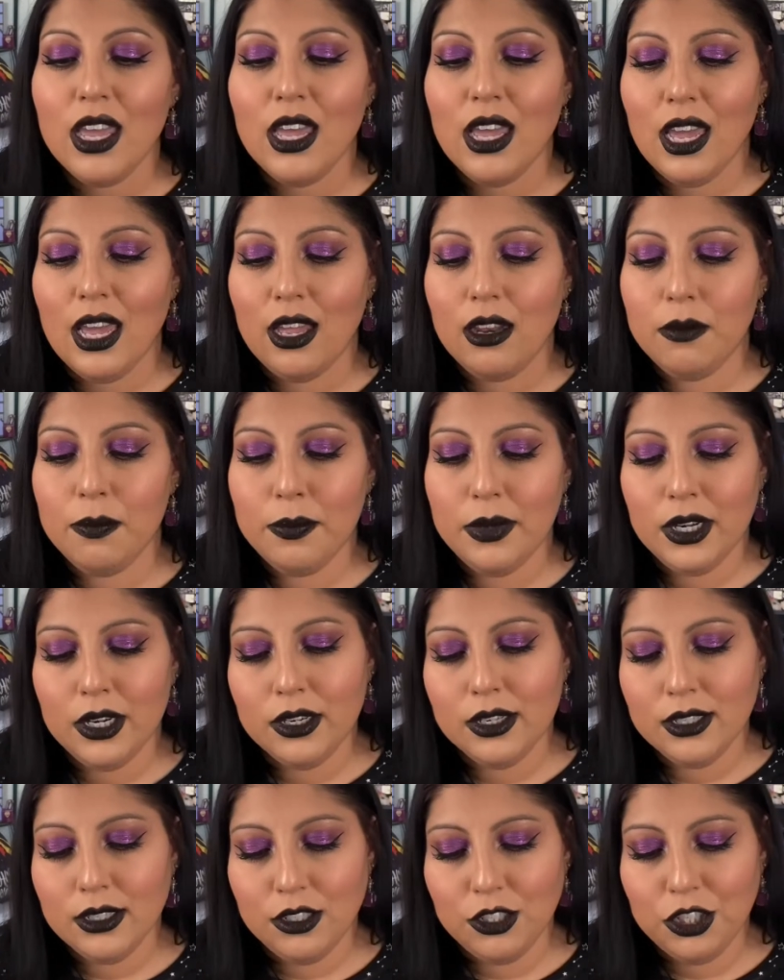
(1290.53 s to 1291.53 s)
and
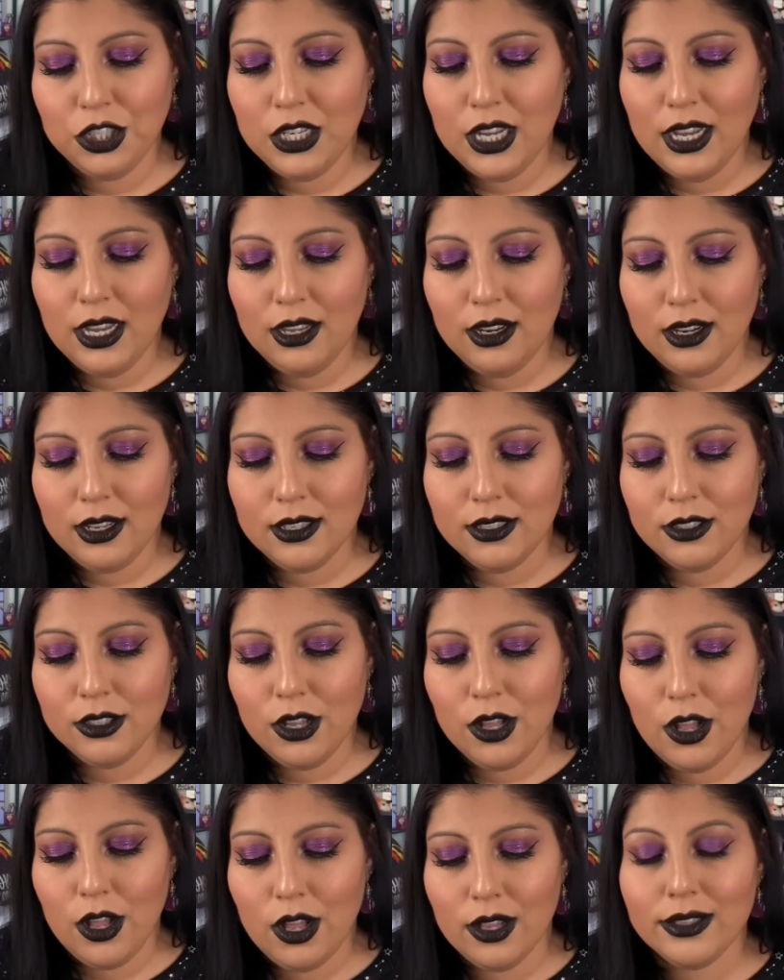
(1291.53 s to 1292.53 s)
Mary's shade is
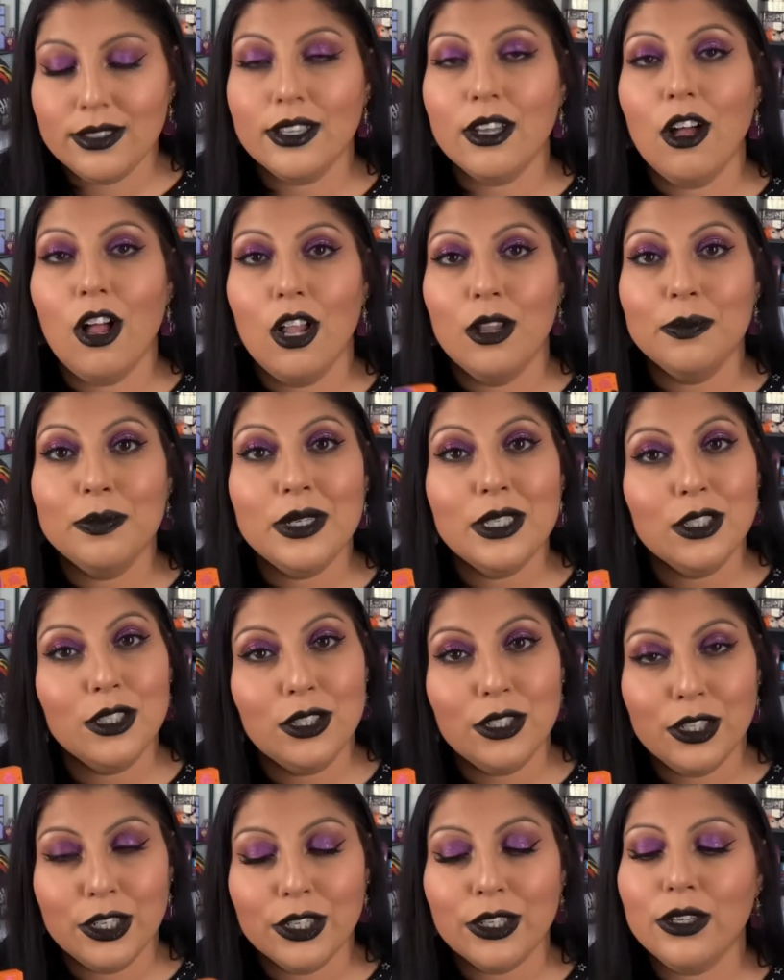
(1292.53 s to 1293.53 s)
called Calming
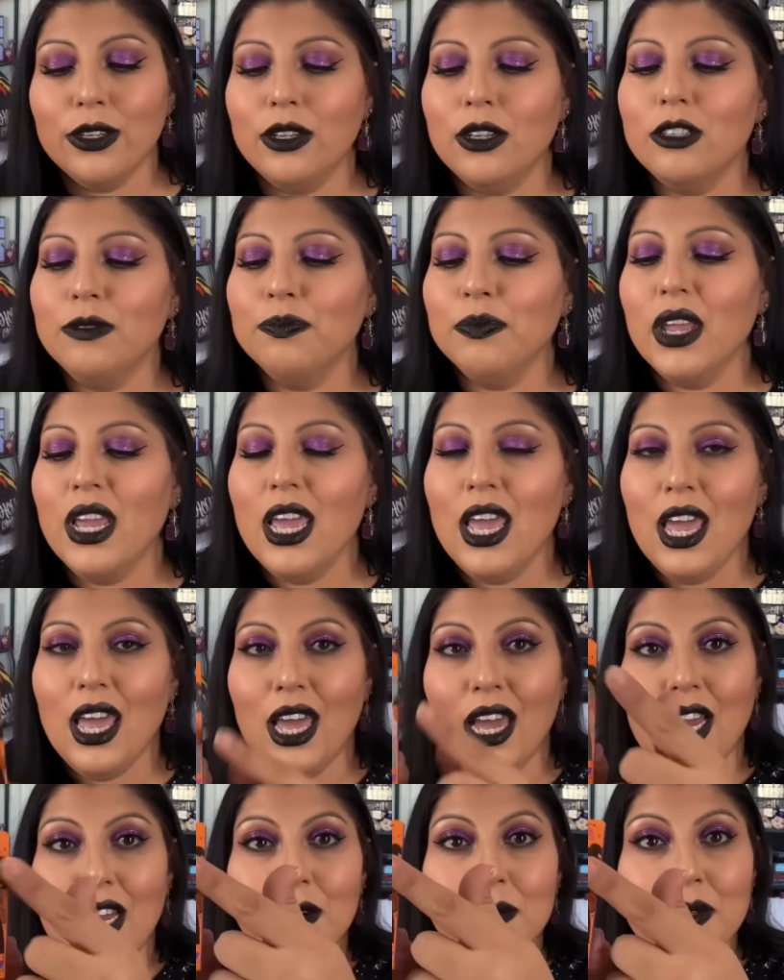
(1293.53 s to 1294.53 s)
Circle,
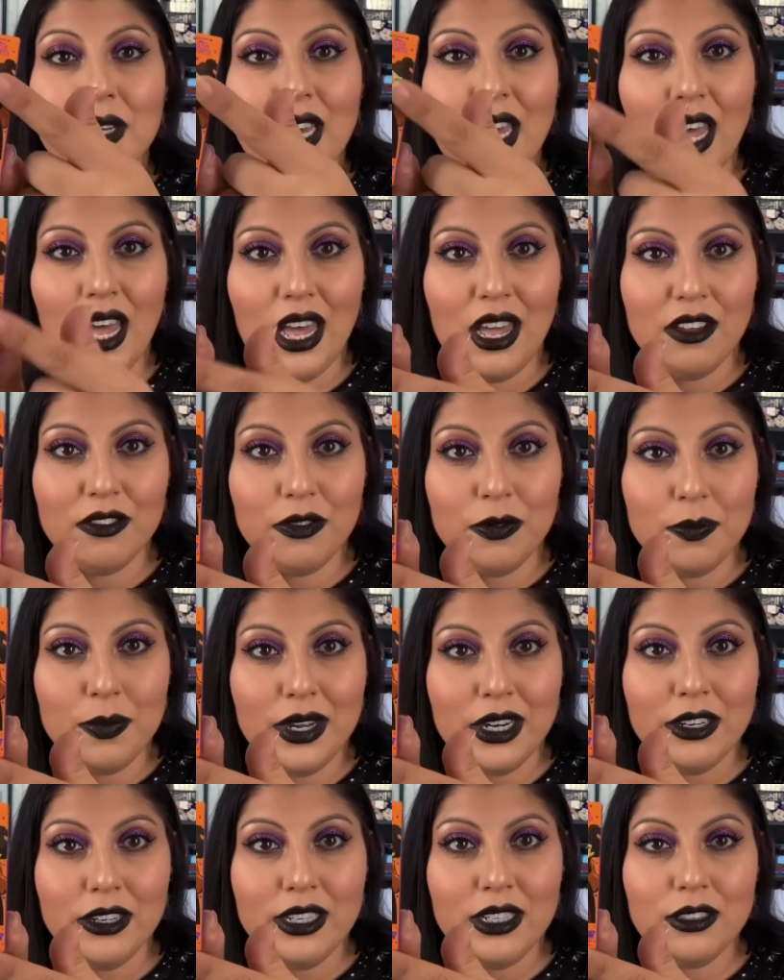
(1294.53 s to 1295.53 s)
and we have
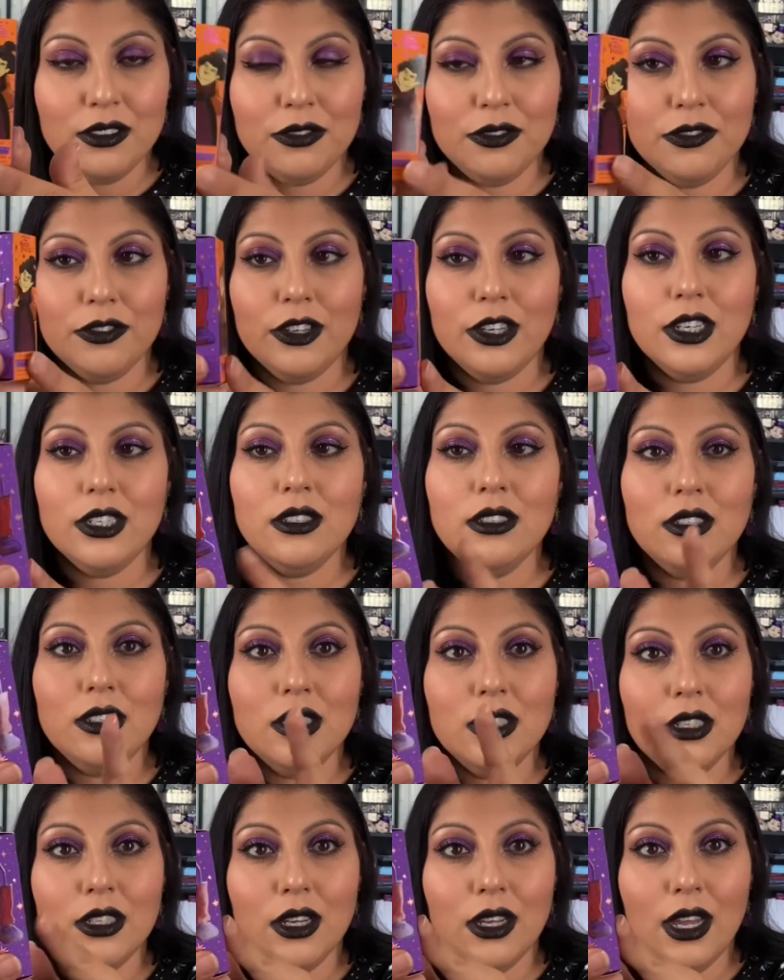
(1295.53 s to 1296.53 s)
Mary in the front,
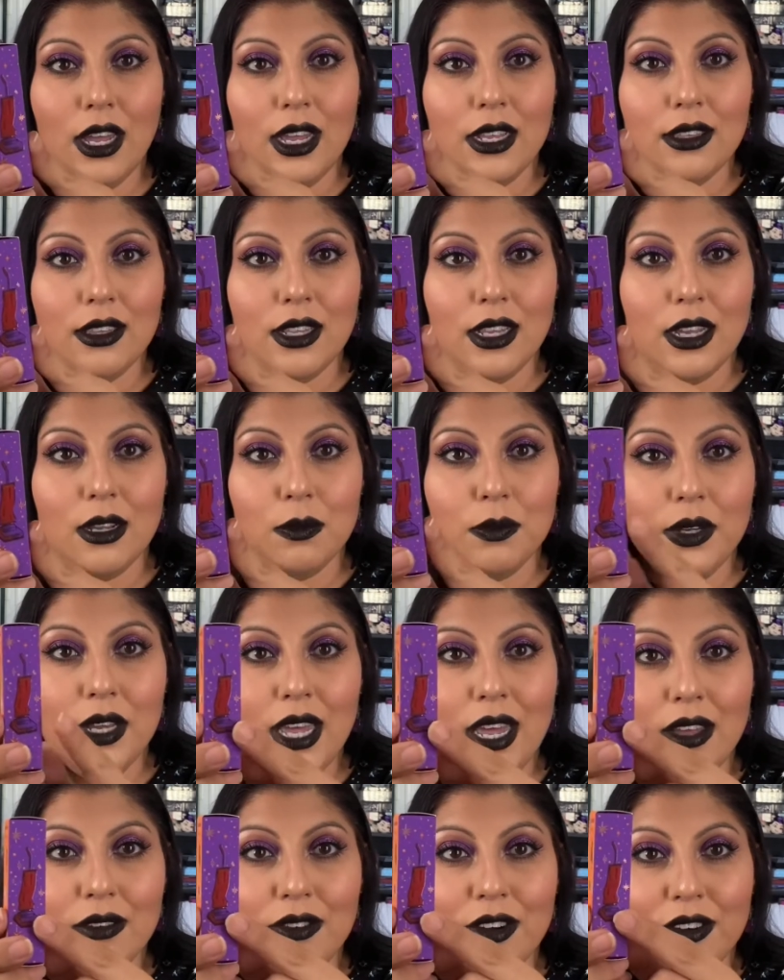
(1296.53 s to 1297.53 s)
and then we
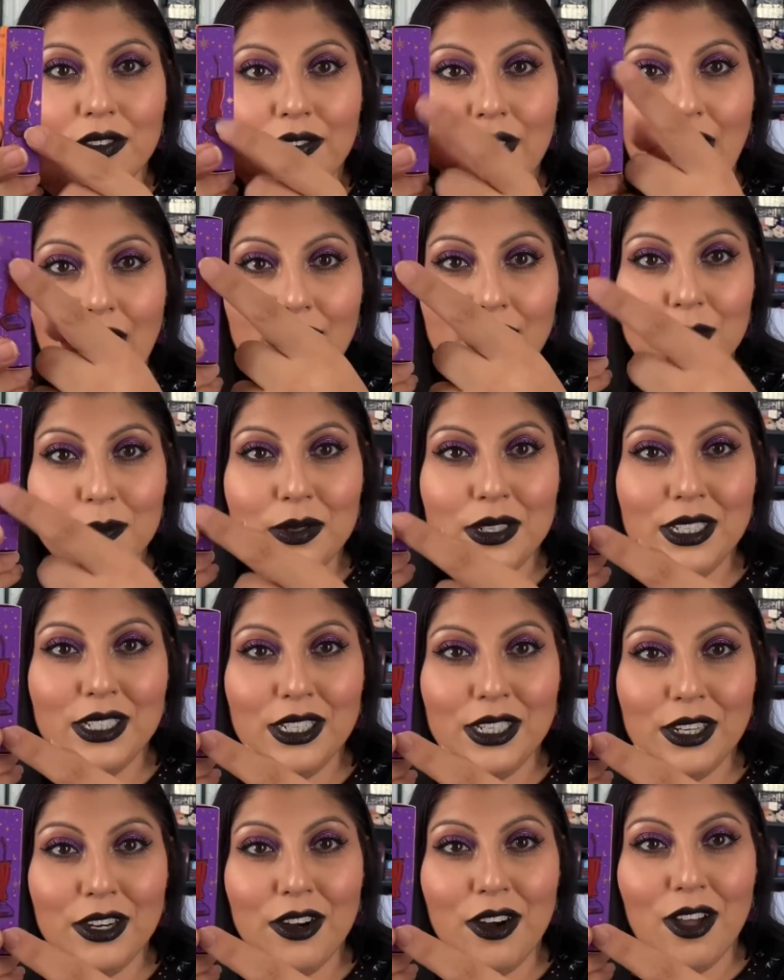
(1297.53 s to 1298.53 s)
have her vacuum
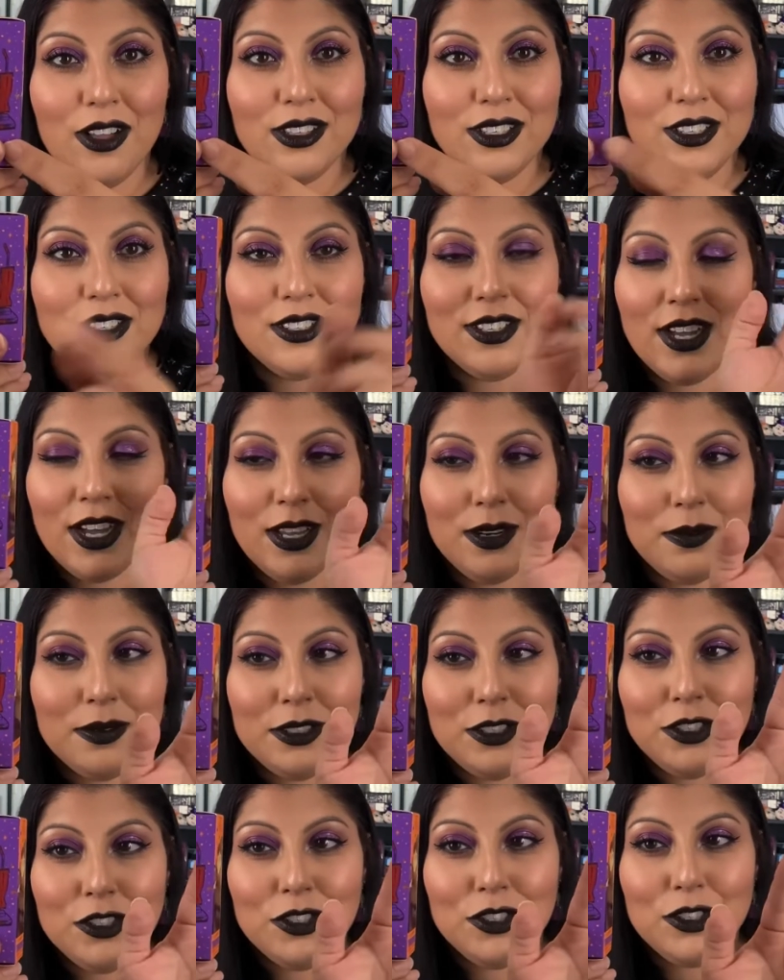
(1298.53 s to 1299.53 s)
cleaner on the side,
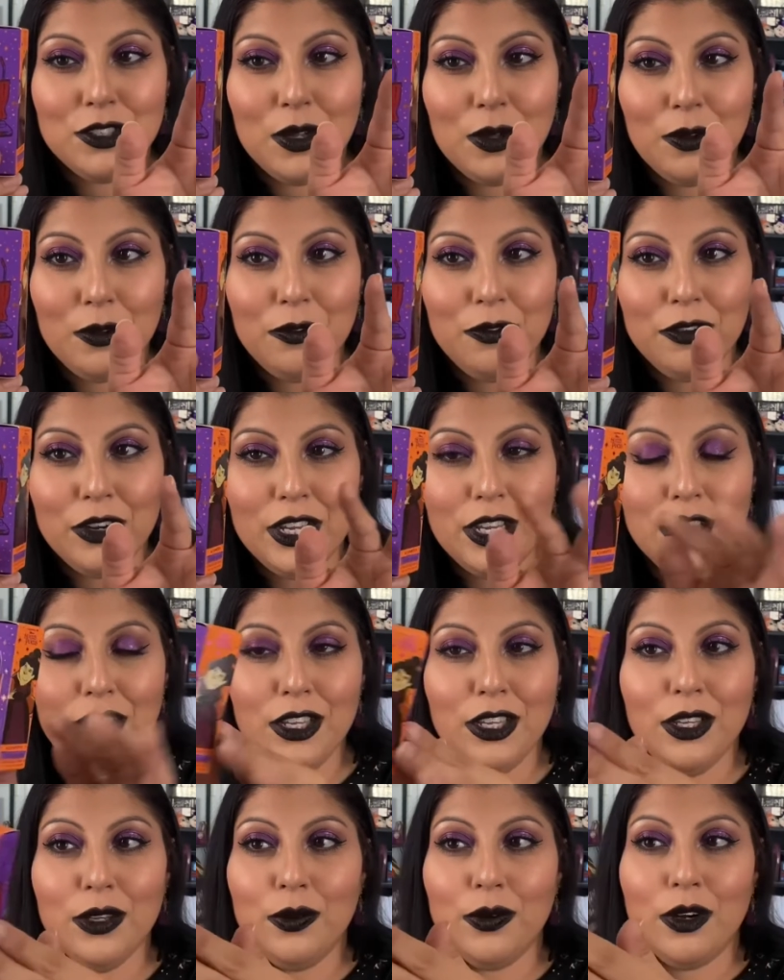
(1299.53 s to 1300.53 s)
which is so freaking
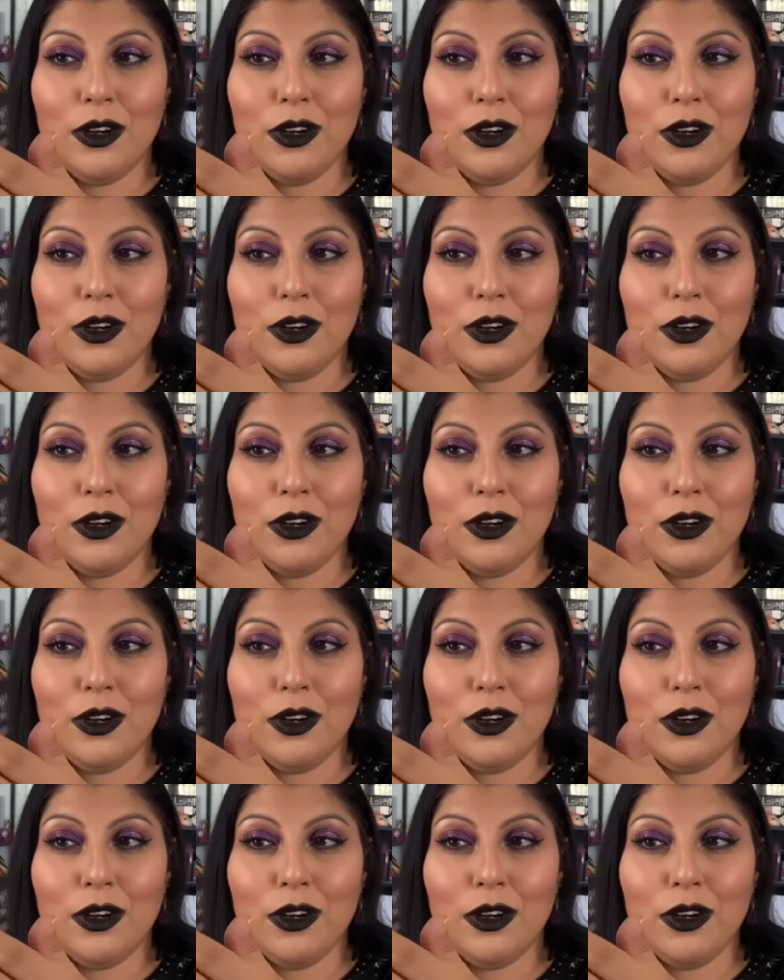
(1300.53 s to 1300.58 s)
cute.